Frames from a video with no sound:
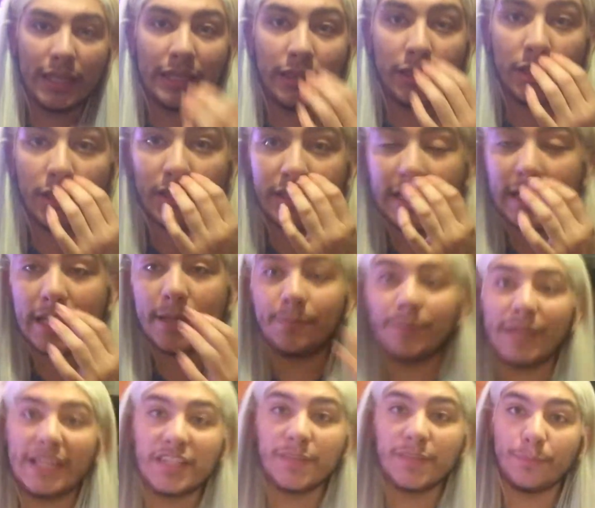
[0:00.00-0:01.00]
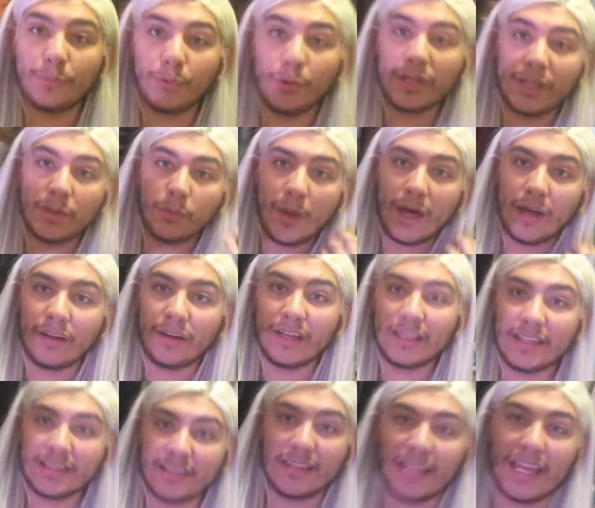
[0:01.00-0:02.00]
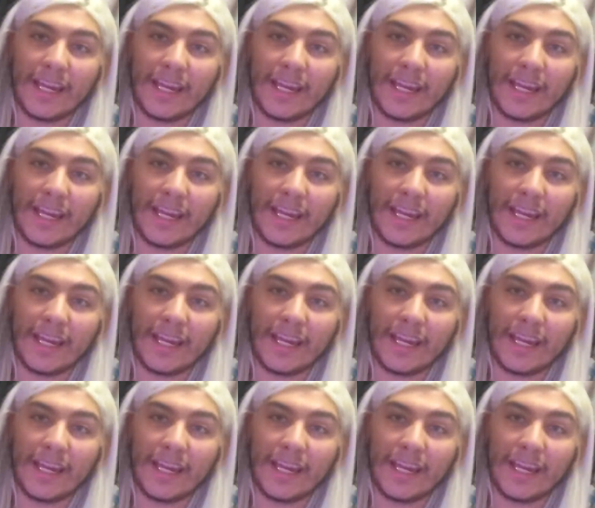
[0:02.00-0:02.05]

it looks like it blends pretty well in this